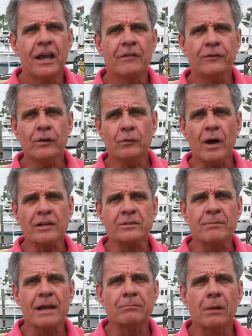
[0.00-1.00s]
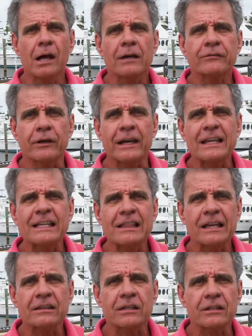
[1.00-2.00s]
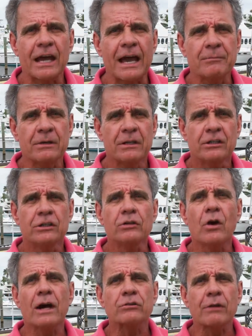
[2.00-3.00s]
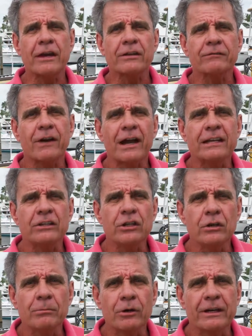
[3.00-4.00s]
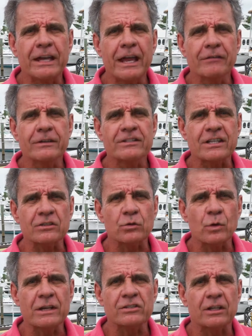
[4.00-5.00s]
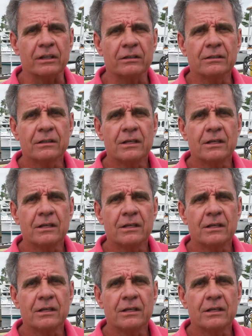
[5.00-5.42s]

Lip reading: If you've watched my blog for any length of time, you know I try to find humor in every situation.